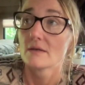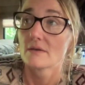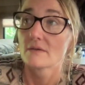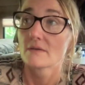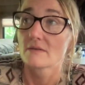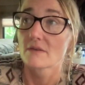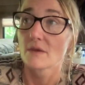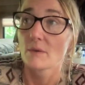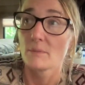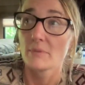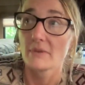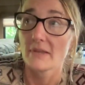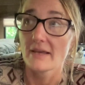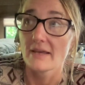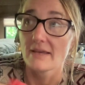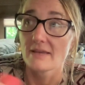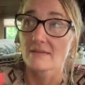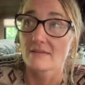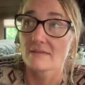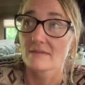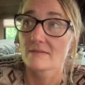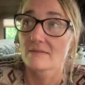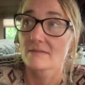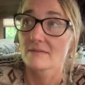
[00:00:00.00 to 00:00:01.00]

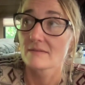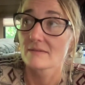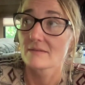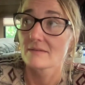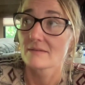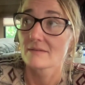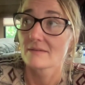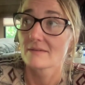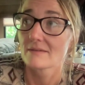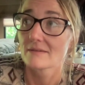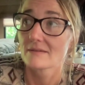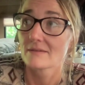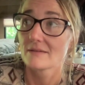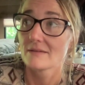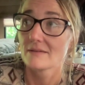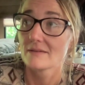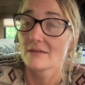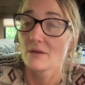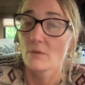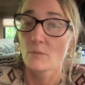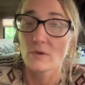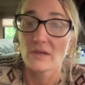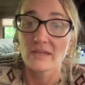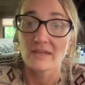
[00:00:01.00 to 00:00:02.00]
someplace
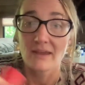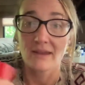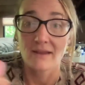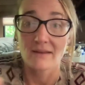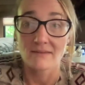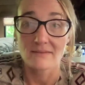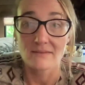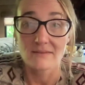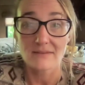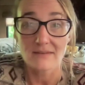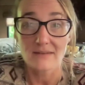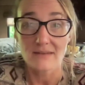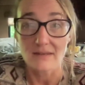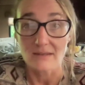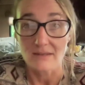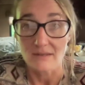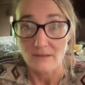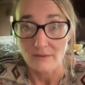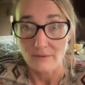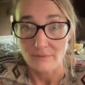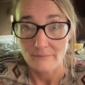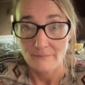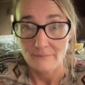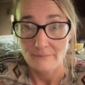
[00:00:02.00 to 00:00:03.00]
that we can't
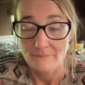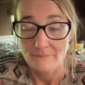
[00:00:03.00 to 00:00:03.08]
see.